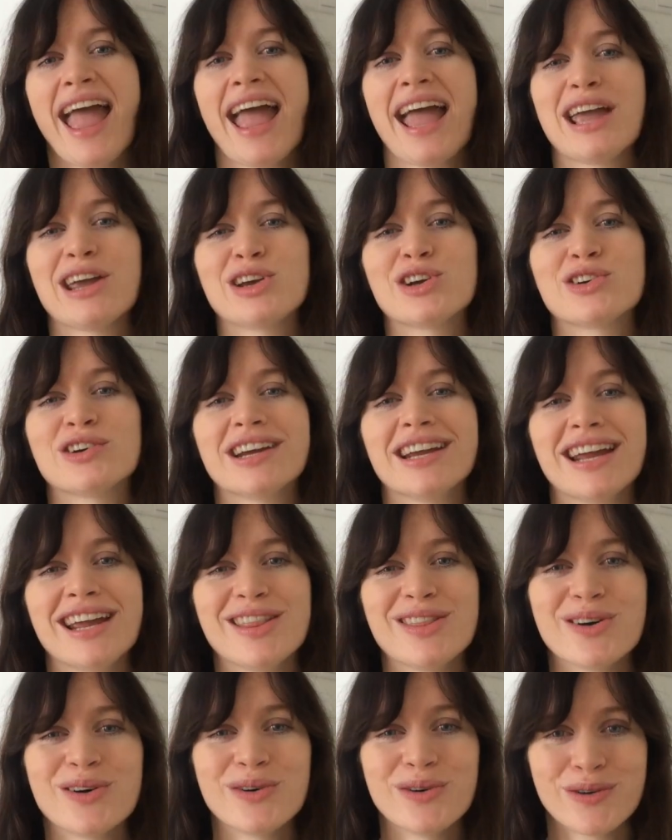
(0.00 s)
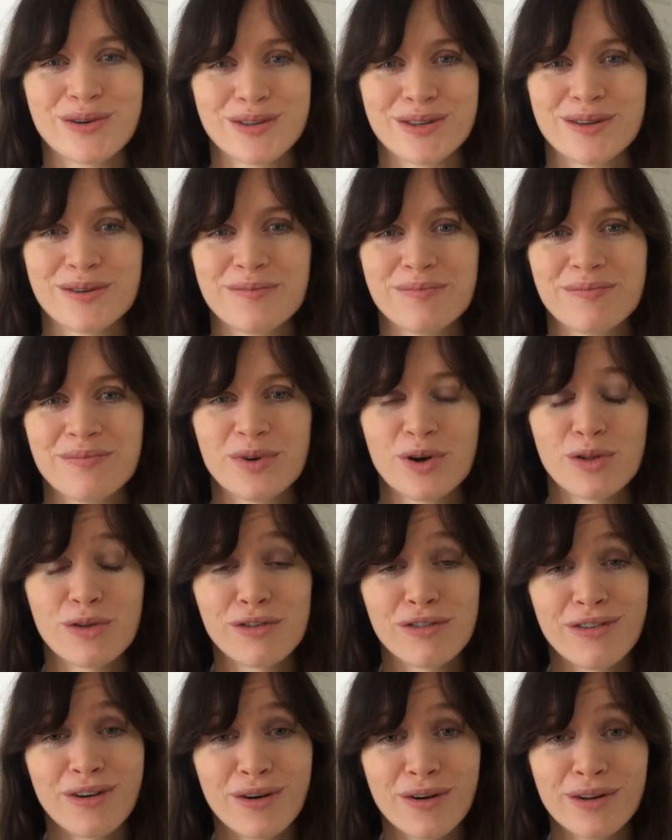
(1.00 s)
and Korea in the autumn or
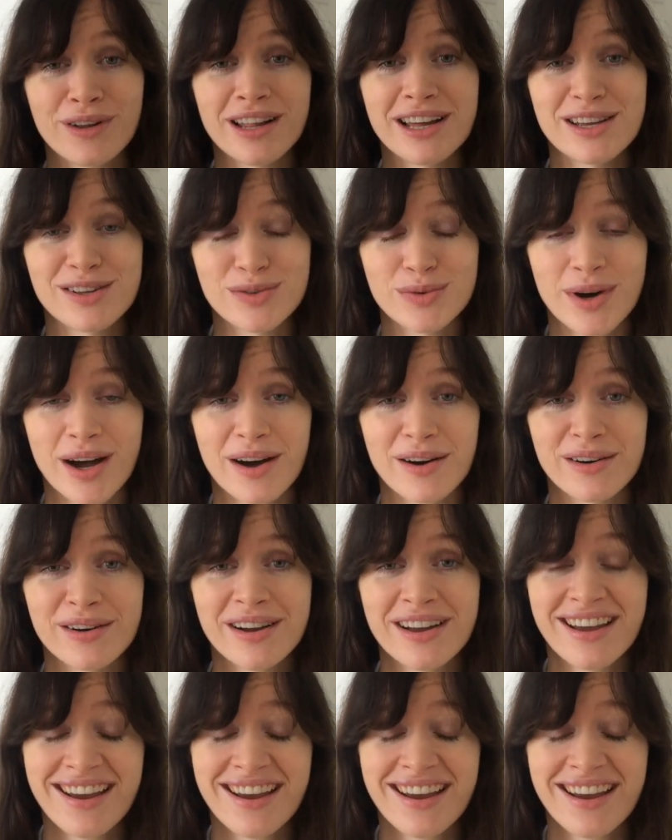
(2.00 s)
the fall as well.